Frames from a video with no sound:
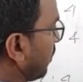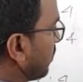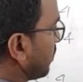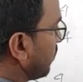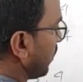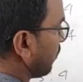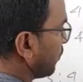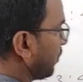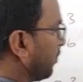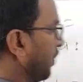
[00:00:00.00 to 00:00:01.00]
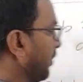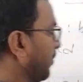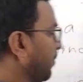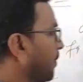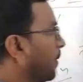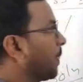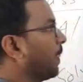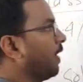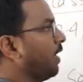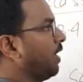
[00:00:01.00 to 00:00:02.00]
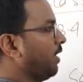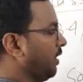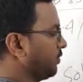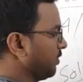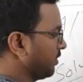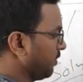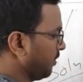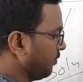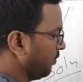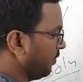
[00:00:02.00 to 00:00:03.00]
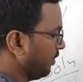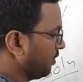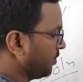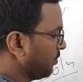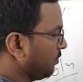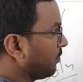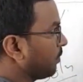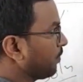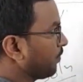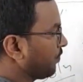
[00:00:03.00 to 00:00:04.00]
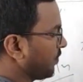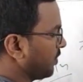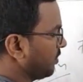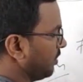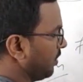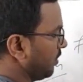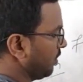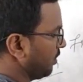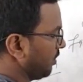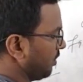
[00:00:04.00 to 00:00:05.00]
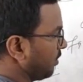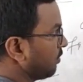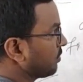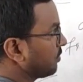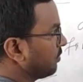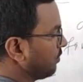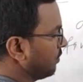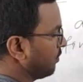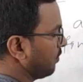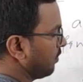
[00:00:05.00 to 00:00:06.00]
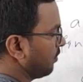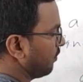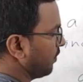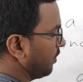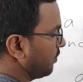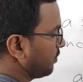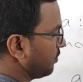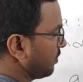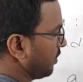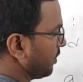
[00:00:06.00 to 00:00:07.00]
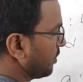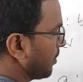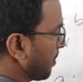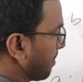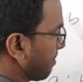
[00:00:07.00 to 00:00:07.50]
This is the equation 1. And next one is given B is to C equals to 5 is to 6